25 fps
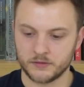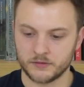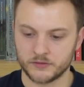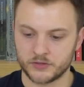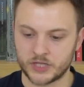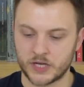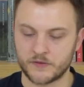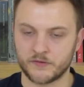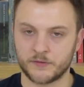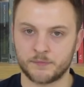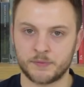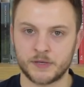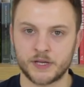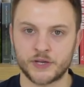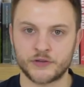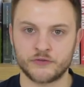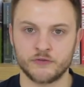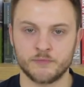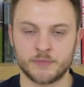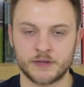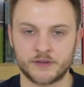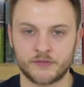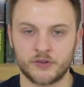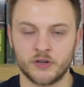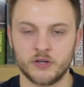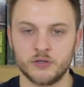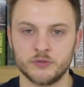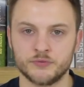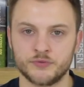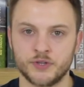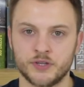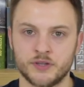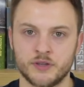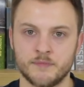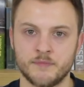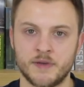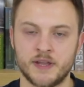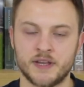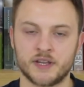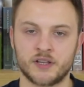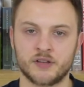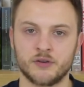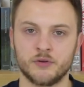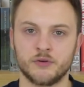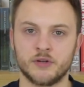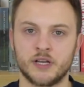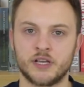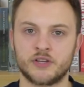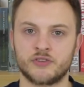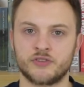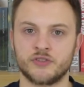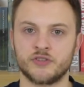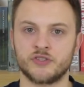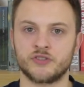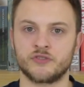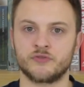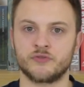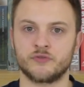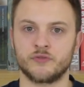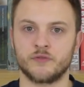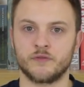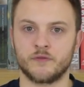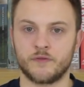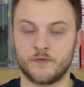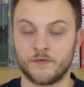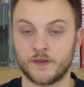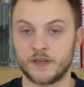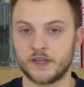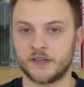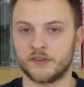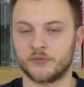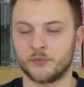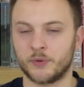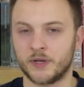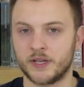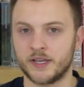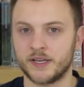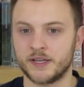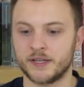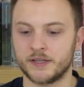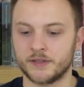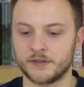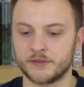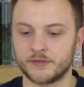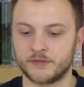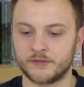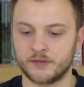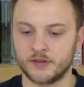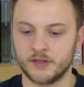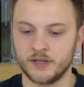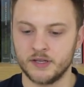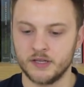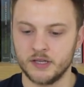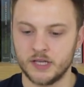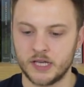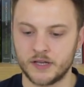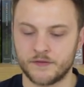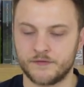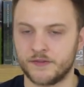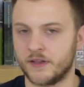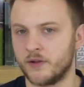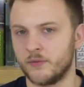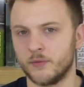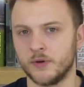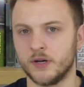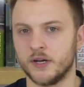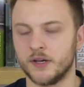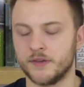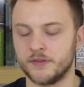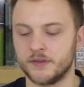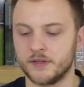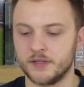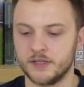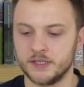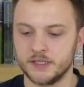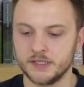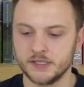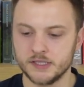James Pearce will be told that the medical issues fears were eased if they weren't.